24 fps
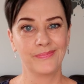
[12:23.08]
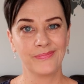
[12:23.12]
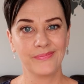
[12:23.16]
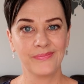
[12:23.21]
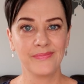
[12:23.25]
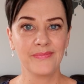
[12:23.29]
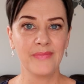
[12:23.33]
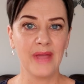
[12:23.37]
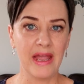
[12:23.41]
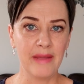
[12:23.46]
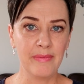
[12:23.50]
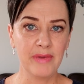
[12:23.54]

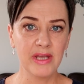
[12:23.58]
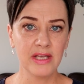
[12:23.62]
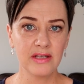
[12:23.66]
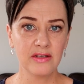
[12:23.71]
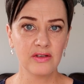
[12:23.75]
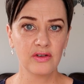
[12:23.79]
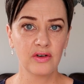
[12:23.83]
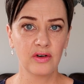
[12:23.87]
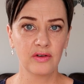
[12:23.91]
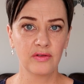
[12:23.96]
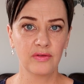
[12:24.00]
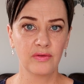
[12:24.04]
maybe
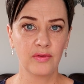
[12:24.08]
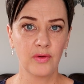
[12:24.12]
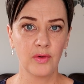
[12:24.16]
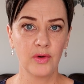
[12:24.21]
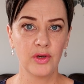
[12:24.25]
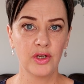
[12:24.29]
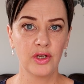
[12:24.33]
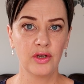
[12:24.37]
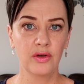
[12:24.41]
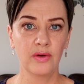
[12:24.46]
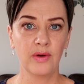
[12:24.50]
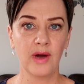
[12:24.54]
it's not for
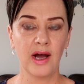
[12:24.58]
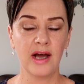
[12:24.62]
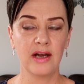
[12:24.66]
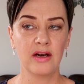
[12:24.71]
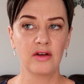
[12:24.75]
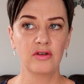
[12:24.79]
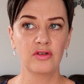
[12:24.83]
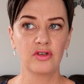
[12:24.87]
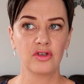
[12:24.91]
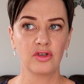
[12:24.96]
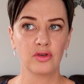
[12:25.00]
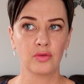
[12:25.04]
you. I
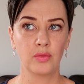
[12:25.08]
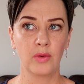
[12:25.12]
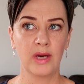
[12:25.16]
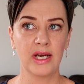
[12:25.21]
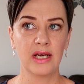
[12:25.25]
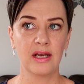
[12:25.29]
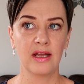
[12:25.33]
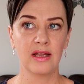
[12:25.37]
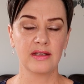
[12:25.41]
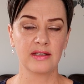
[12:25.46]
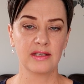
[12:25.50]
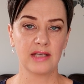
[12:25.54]
don't
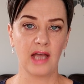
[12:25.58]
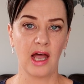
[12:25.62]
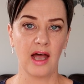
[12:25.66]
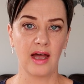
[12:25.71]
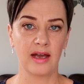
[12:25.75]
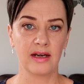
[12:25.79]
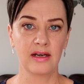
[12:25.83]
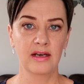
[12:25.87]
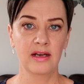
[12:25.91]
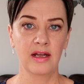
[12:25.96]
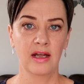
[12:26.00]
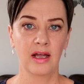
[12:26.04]
sweat a
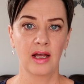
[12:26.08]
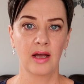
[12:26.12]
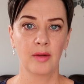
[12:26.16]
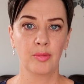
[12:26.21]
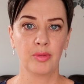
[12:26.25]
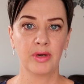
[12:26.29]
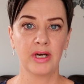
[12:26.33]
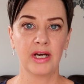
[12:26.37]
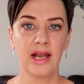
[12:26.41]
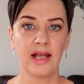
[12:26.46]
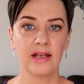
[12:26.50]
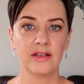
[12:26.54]
ton,
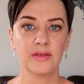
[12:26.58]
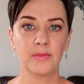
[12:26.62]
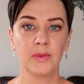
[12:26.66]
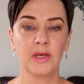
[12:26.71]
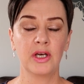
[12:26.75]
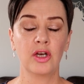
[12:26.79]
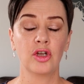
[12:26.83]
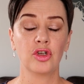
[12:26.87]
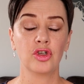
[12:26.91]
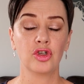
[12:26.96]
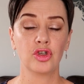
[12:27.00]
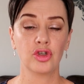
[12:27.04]
but it has
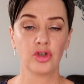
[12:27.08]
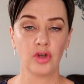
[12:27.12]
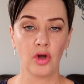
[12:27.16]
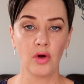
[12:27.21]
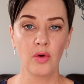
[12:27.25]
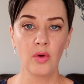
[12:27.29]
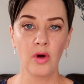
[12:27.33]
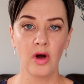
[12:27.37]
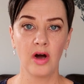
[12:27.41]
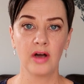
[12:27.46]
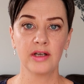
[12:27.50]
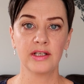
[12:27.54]
been
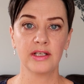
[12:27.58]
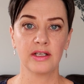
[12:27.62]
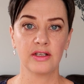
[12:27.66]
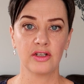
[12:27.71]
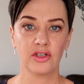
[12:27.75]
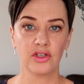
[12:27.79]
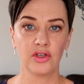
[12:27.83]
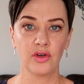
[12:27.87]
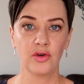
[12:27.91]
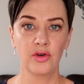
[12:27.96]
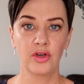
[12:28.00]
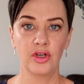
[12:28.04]
so hot and
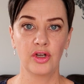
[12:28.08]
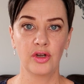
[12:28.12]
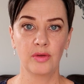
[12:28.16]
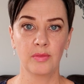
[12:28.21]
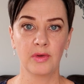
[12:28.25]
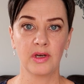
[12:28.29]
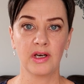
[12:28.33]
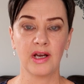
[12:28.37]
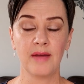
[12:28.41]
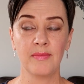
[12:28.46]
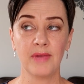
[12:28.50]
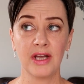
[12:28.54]
so
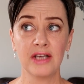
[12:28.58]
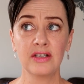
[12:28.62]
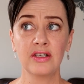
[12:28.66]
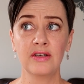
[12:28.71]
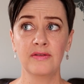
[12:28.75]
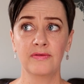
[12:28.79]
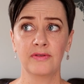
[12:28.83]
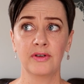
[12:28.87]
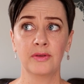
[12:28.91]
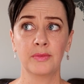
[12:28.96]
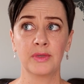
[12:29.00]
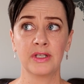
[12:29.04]
humid. I'm
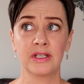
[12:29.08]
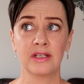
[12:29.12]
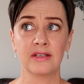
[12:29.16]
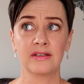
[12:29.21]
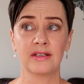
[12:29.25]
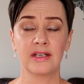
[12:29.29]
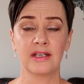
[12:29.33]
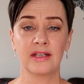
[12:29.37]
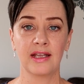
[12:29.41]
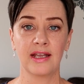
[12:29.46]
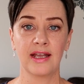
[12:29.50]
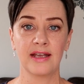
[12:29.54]
actually filming this
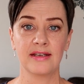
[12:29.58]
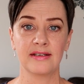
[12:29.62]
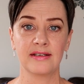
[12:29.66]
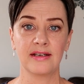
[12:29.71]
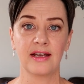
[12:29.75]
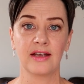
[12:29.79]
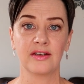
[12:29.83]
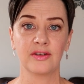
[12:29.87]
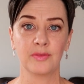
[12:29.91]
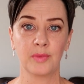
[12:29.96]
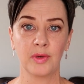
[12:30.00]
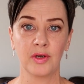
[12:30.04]
in the guest
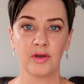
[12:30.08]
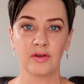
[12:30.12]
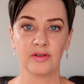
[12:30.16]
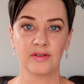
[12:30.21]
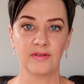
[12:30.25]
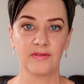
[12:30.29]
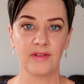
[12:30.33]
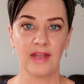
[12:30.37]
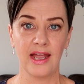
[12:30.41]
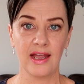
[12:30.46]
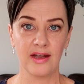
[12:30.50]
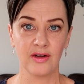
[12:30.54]
house because
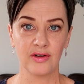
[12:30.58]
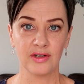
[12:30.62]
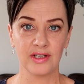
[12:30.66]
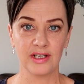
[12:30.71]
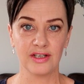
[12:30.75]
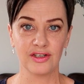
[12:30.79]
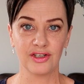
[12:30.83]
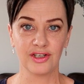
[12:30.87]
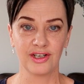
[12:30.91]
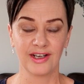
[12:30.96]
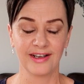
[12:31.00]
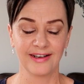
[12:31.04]
of the air
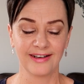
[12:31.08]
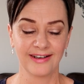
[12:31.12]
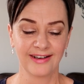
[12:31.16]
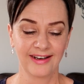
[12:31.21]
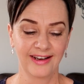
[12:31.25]
conditioner,